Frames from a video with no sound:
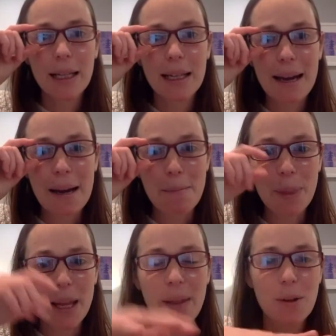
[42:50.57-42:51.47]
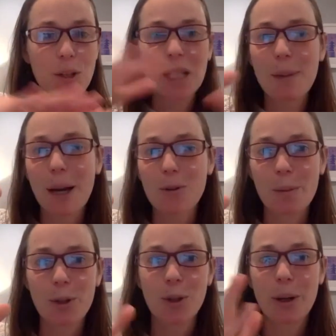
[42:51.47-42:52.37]
Um, and there's a
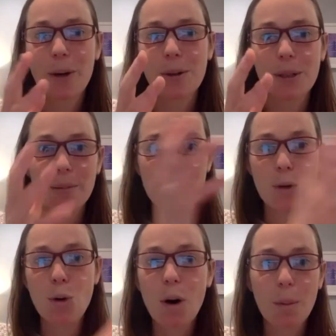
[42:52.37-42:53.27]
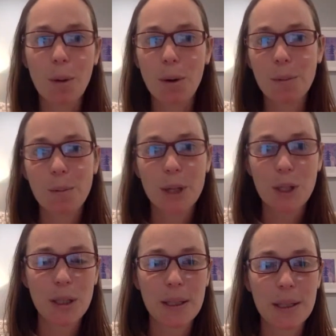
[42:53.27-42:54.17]
spectrum. So there's normal,
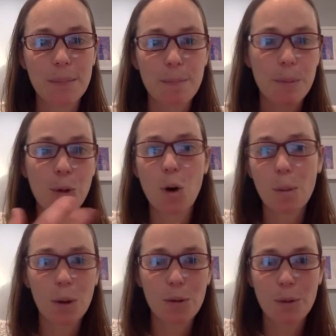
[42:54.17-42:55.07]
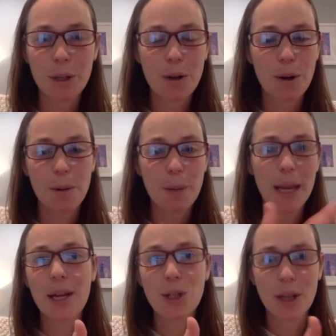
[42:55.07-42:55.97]
which is normal for your
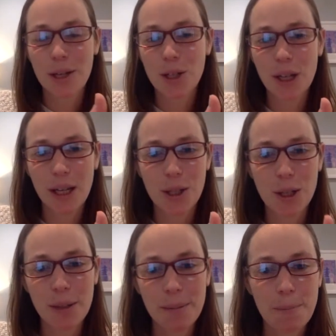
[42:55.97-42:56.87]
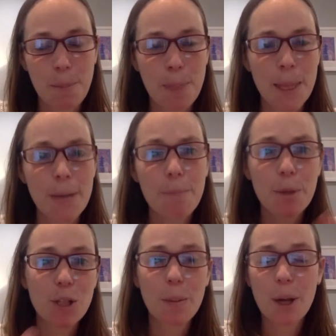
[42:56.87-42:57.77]
age and education.
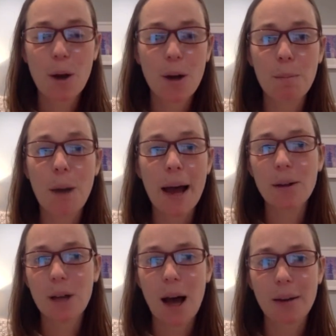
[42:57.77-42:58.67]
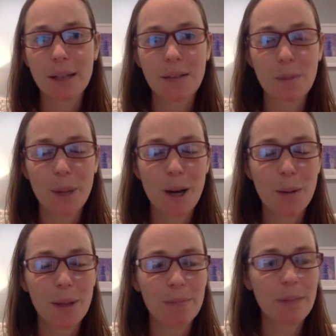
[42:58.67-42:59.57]
There's something called mild cognitive
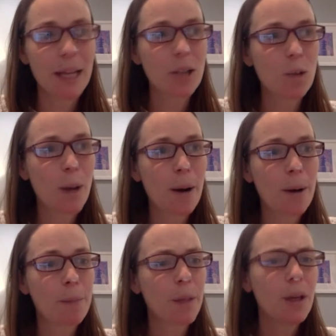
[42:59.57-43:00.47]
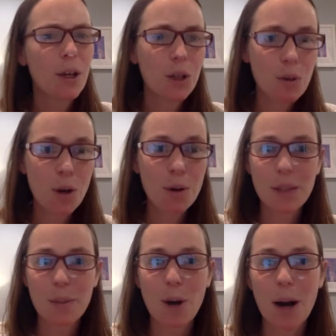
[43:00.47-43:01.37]
impairment. That's where you
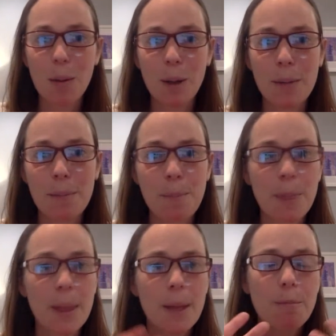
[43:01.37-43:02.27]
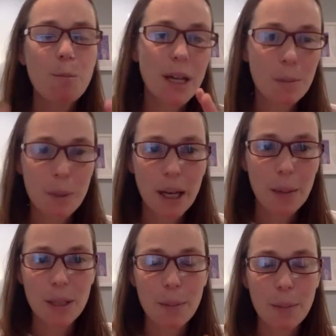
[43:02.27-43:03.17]
notice a problem. We can pick
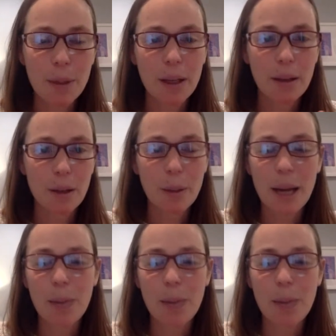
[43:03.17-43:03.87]
up something a little bit